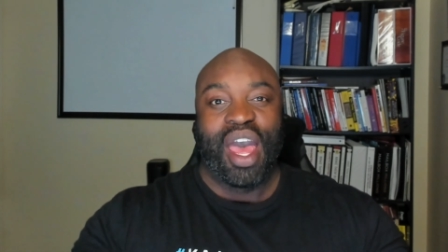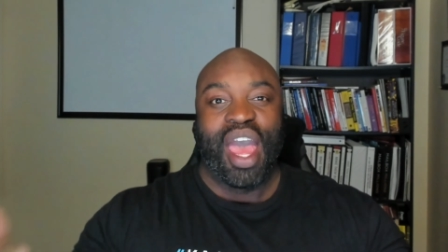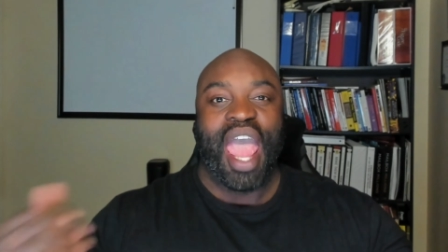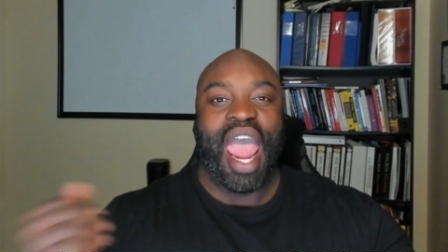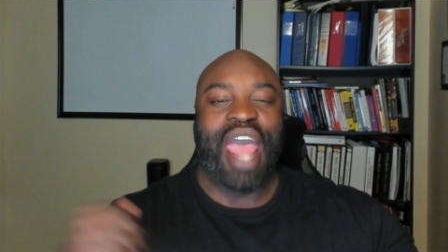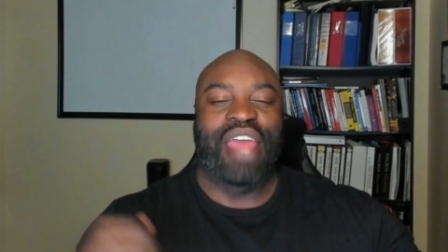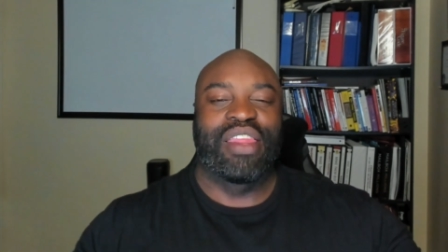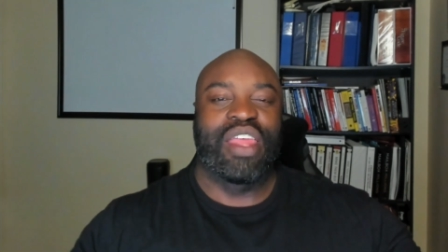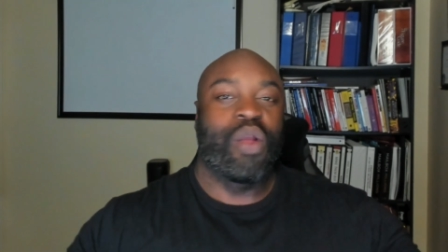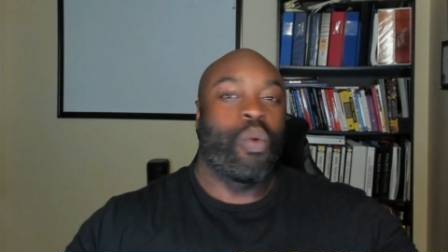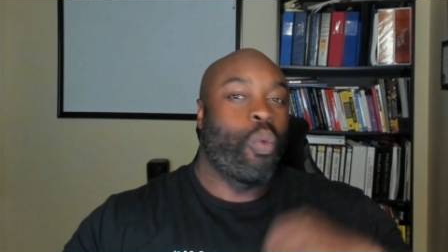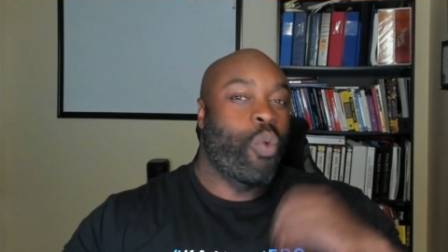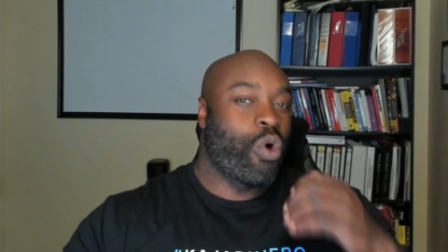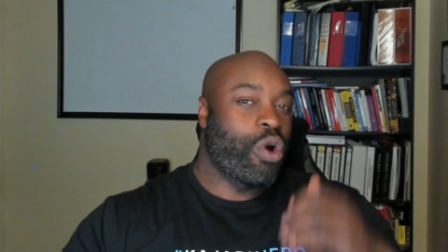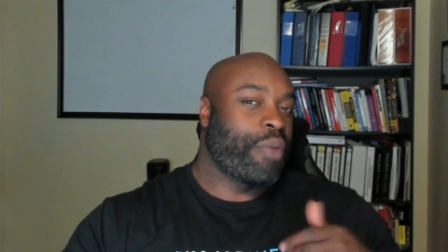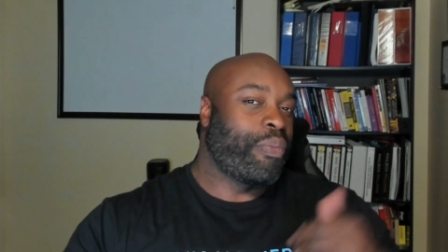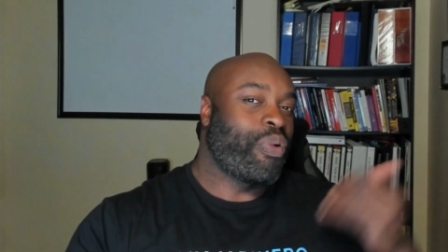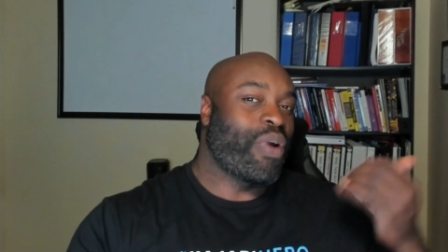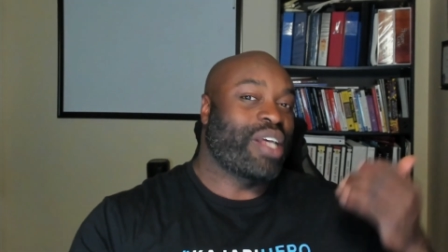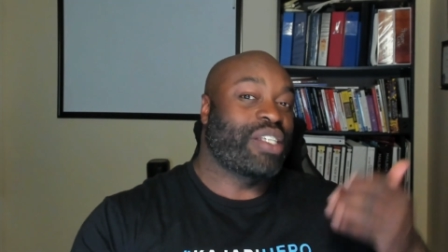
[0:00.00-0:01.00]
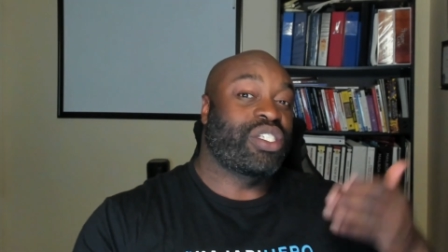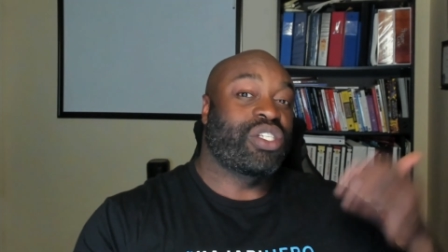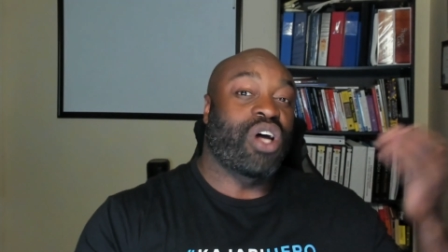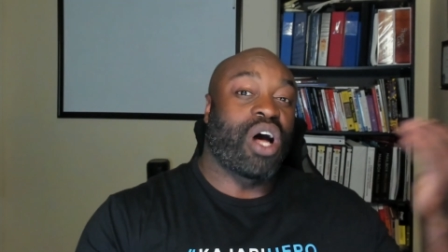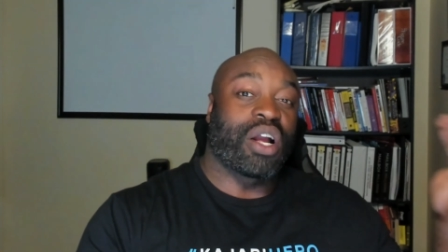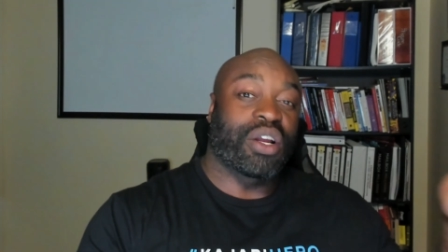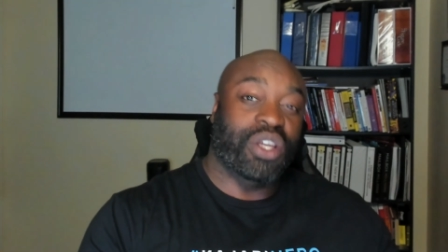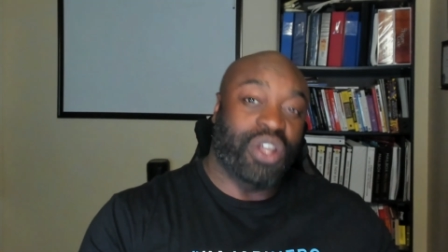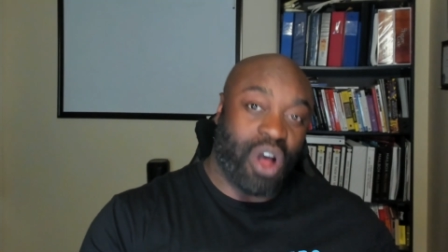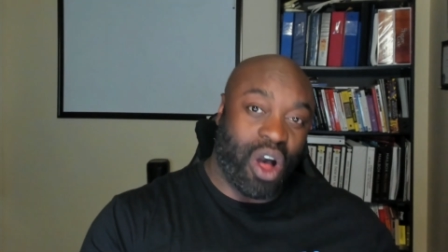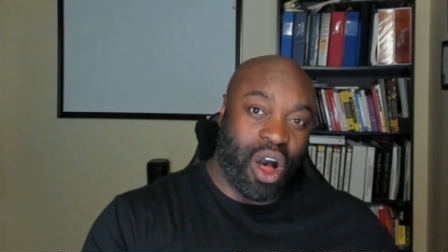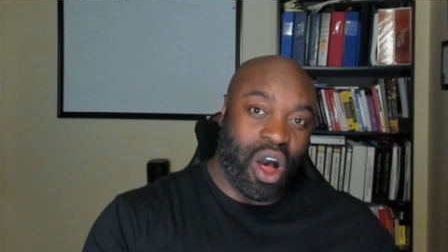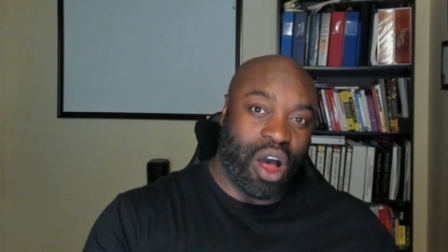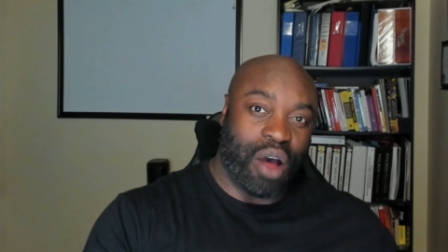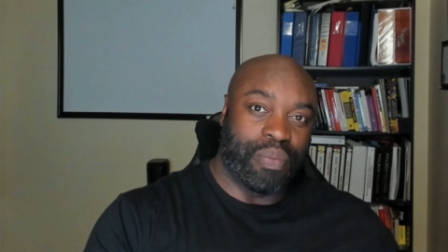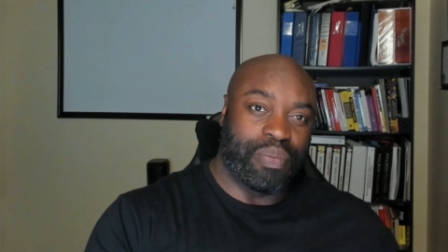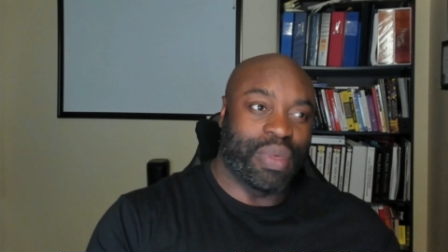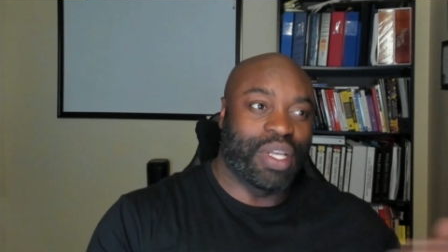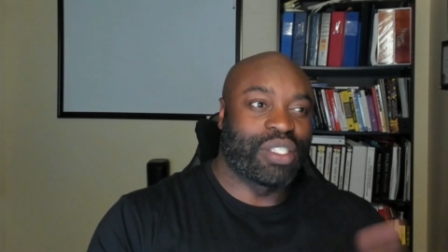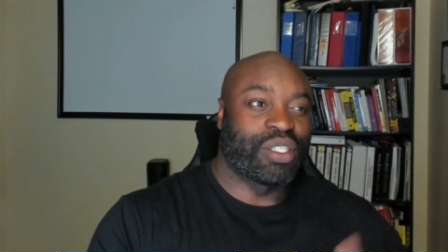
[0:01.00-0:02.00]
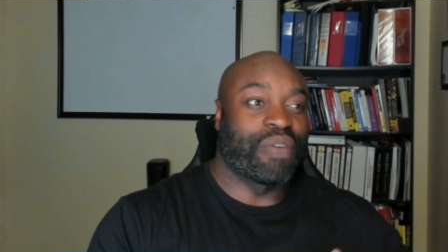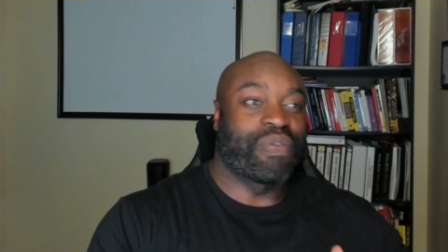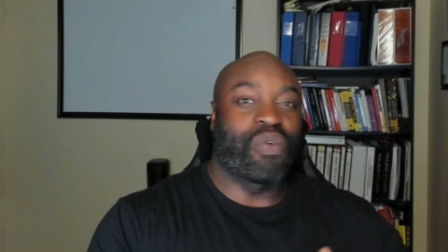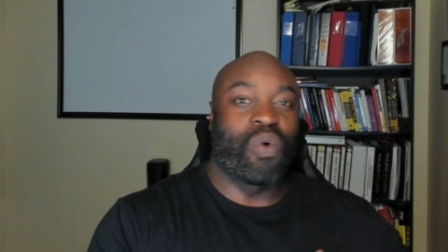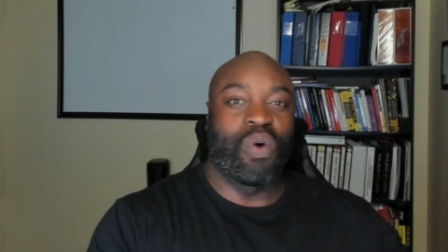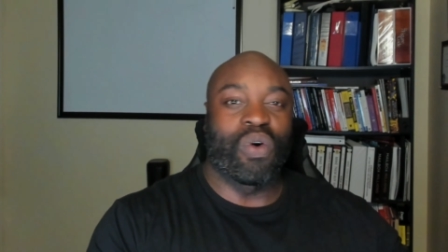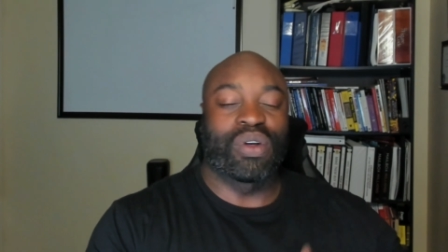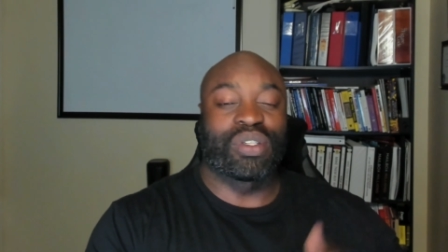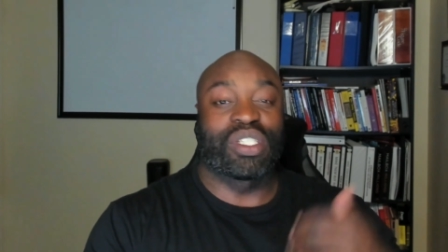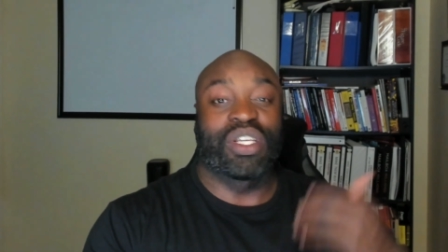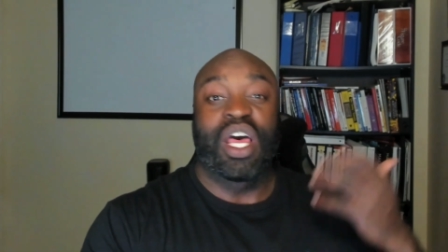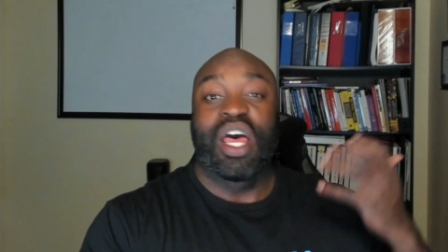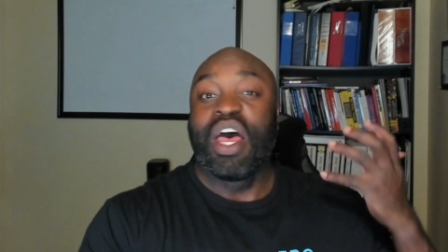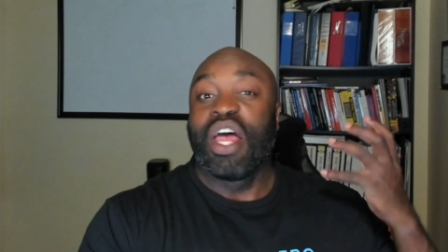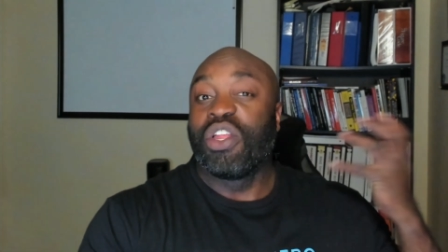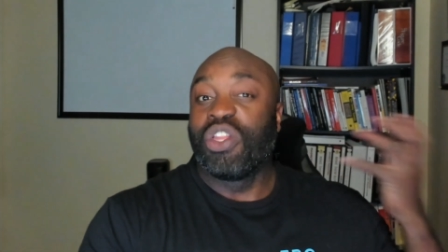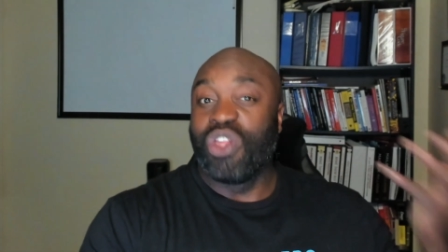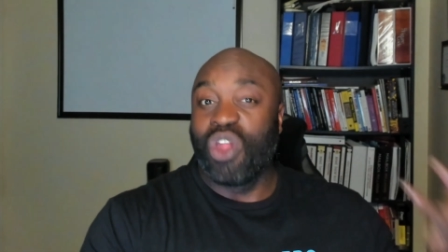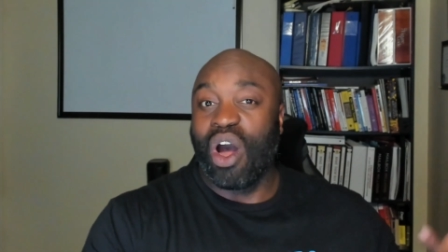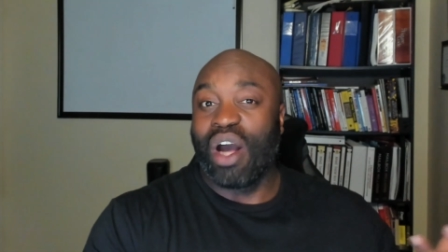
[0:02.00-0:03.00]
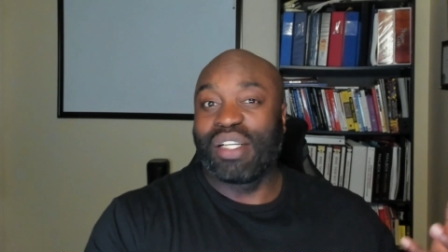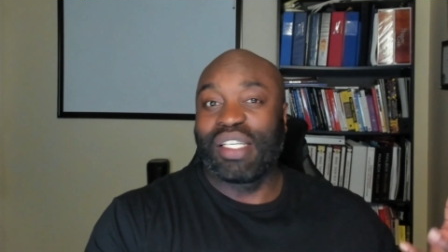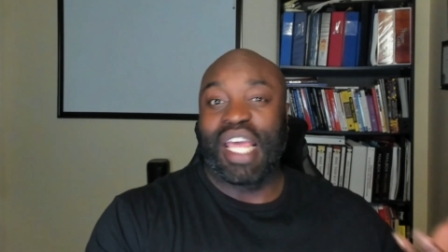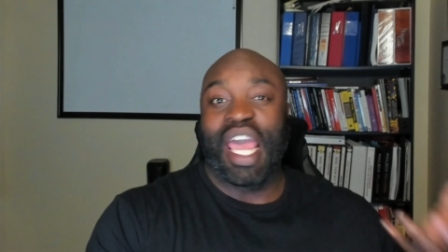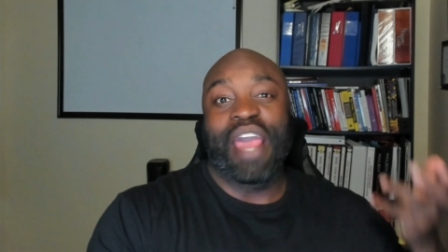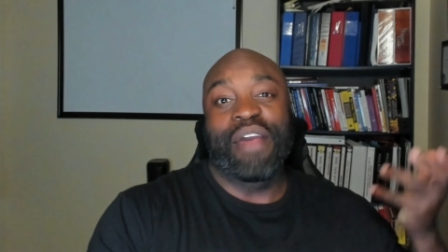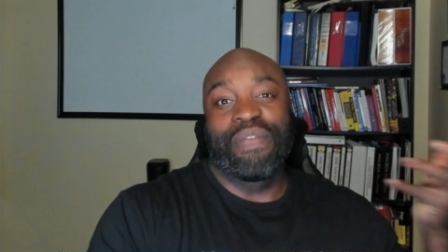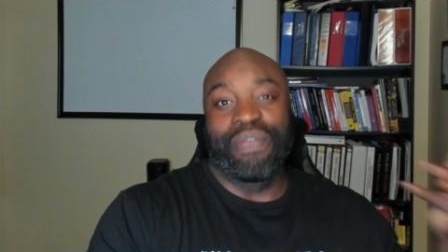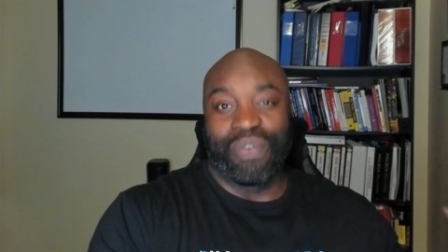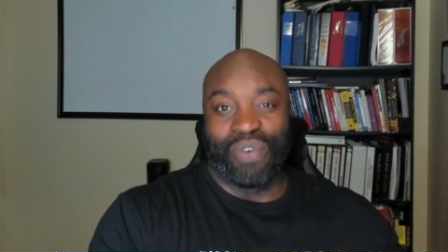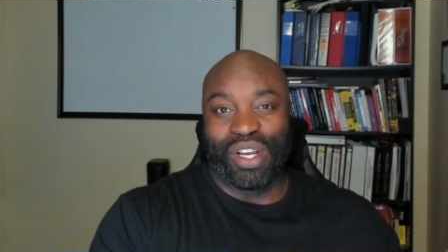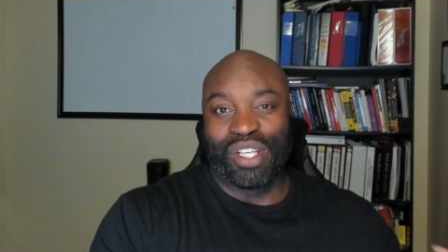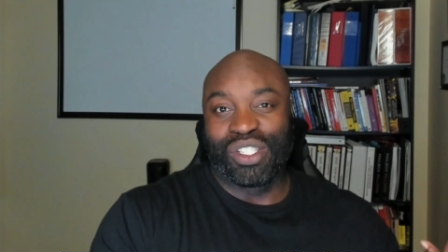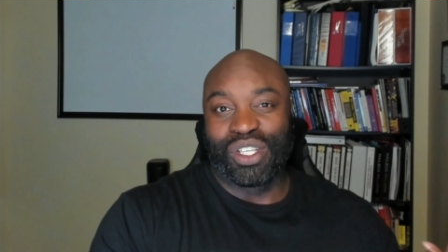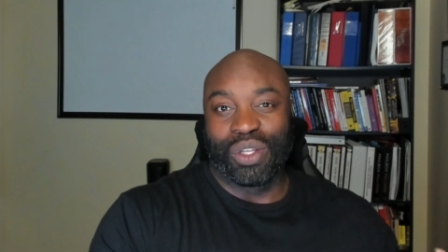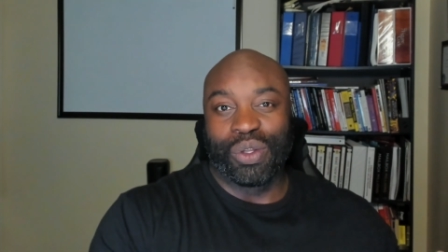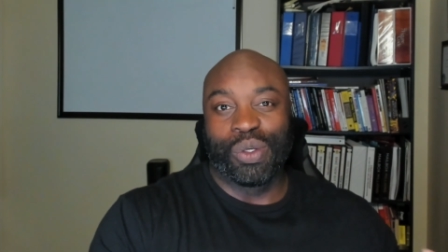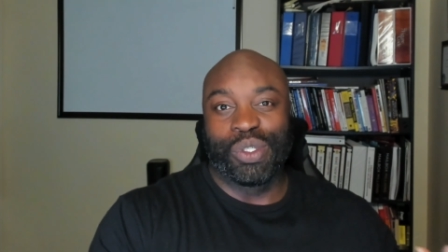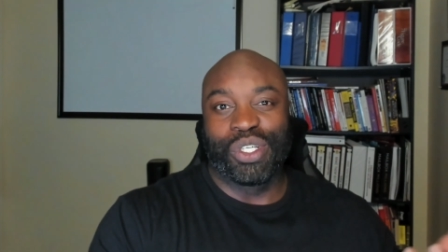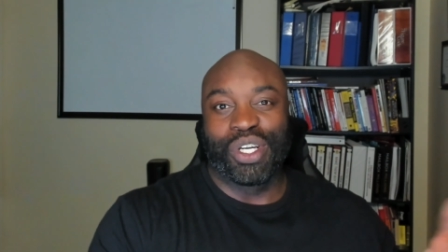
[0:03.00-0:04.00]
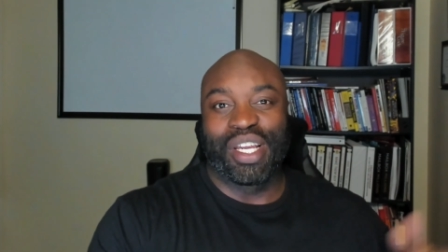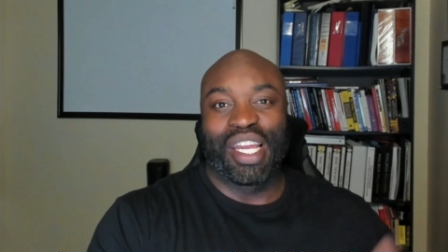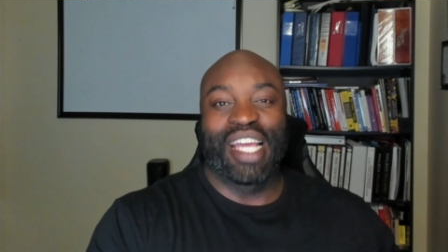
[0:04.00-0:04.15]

And then WordPress.com is, of course, not a free solution.